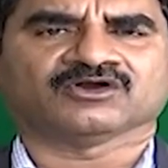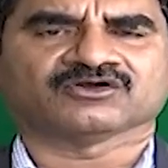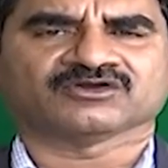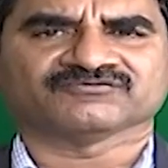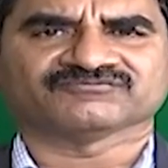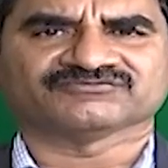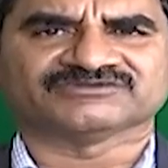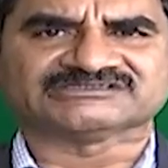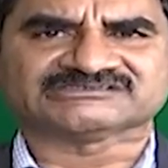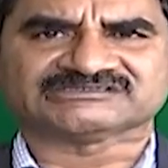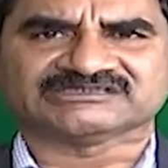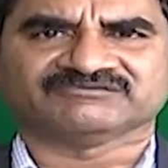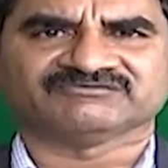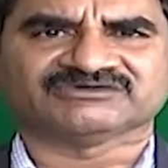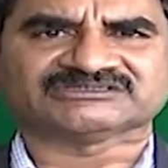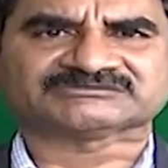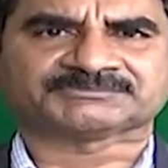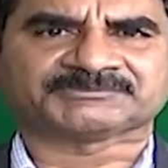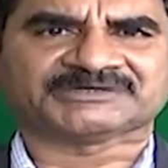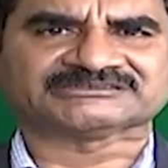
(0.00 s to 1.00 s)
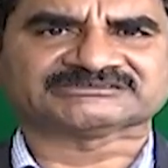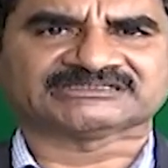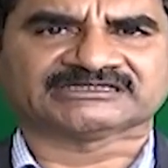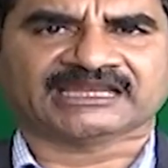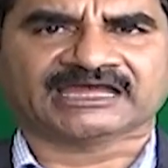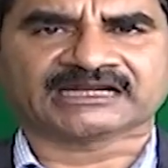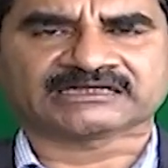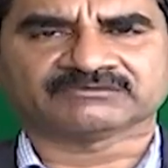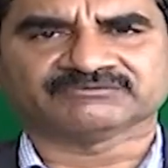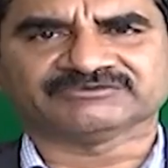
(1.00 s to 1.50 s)
lot of these investments
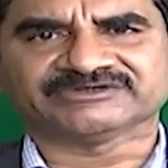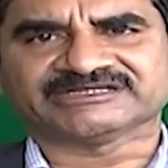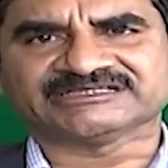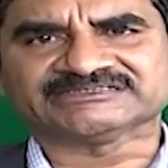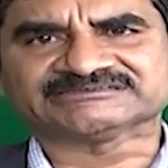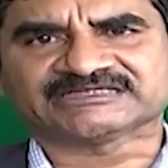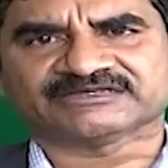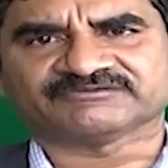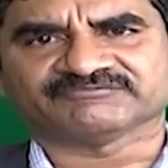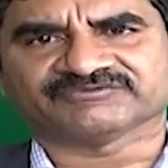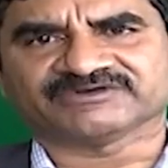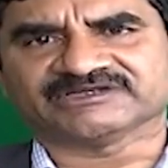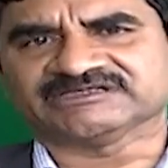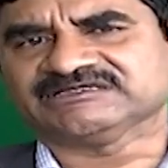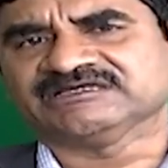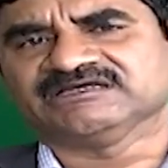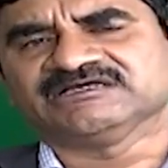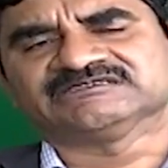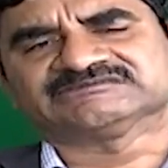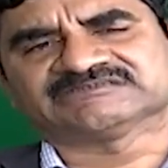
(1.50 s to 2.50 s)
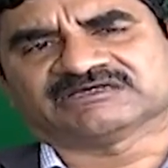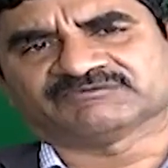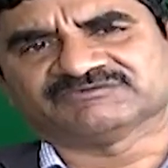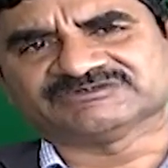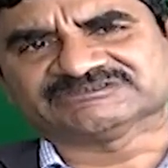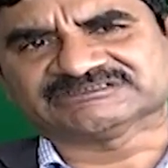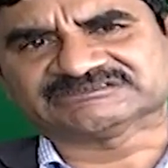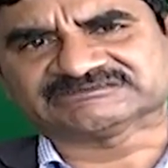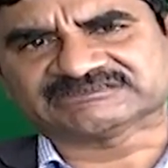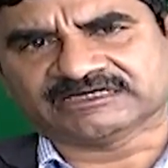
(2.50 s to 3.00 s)
and activities and free
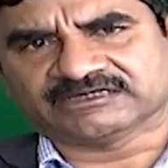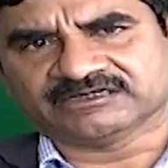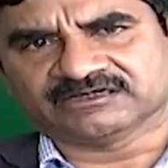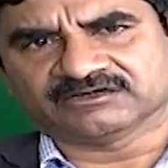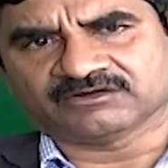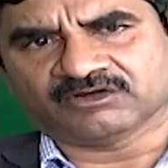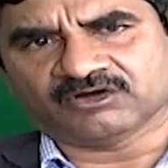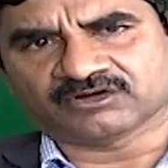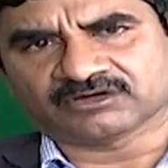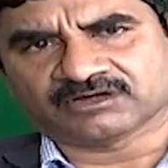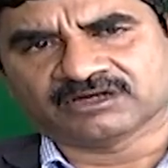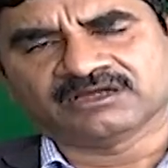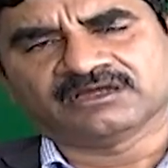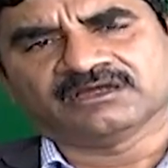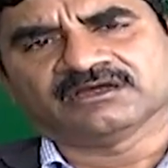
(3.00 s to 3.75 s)
services rendered or